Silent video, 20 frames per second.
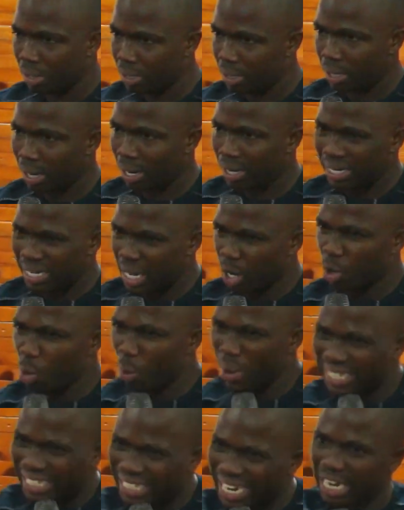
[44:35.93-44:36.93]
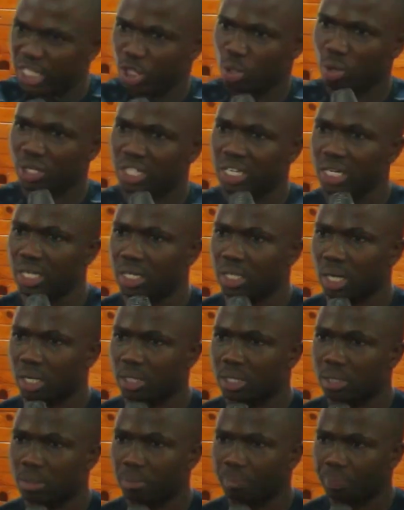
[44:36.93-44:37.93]
they will reject your Jesus.
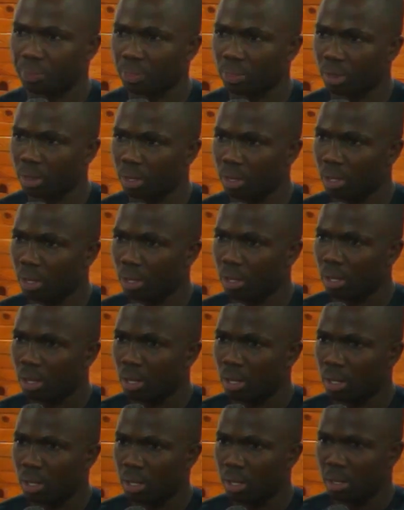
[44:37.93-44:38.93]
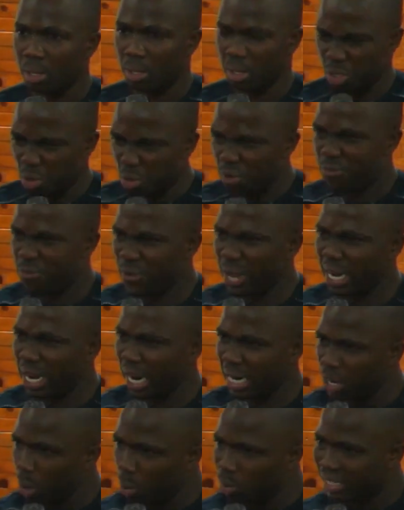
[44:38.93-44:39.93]
You fear that they
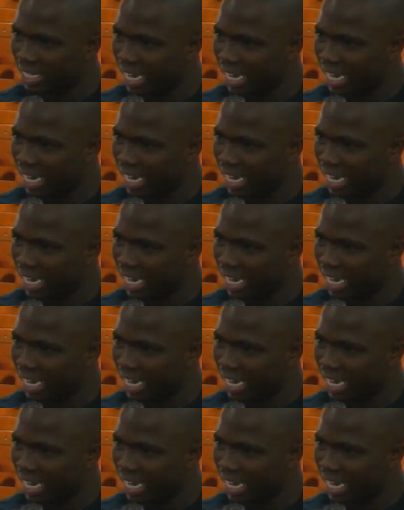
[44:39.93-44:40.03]
will say they